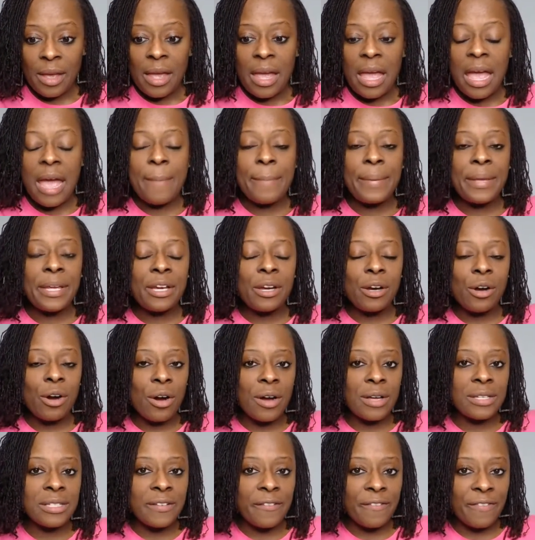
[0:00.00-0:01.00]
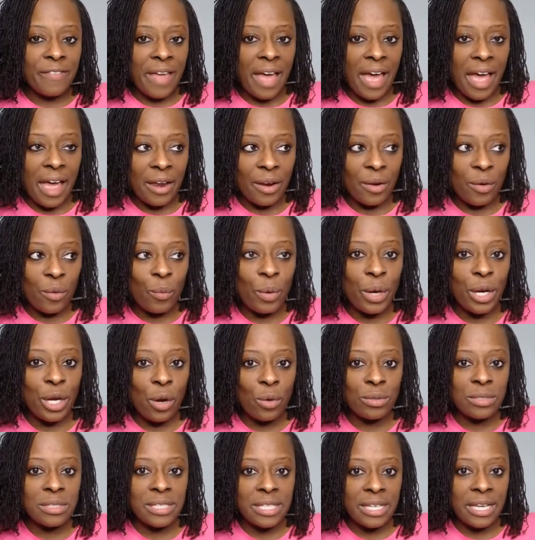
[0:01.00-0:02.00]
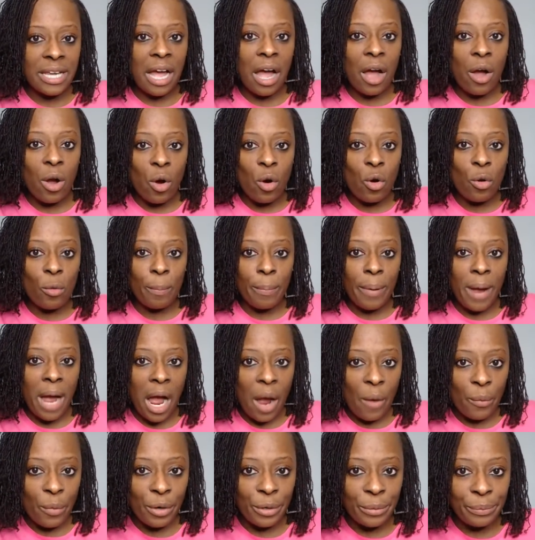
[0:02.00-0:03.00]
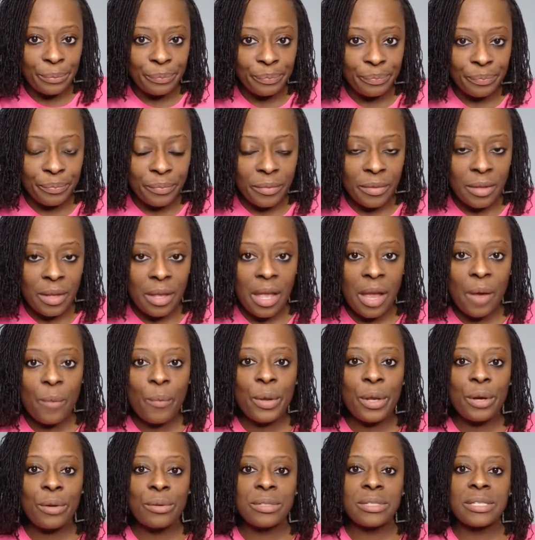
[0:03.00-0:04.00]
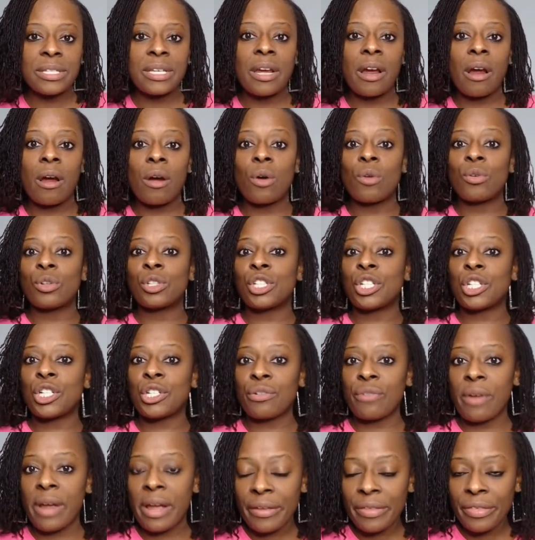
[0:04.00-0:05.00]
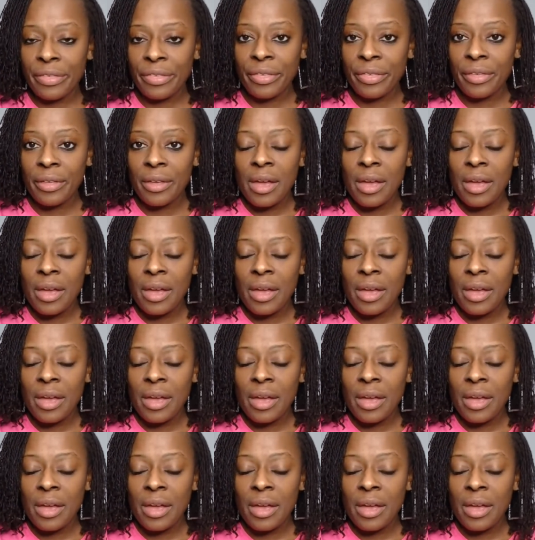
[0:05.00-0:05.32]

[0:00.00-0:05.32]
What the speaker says: And because of that, we don't see our own power and we don't see our own strength,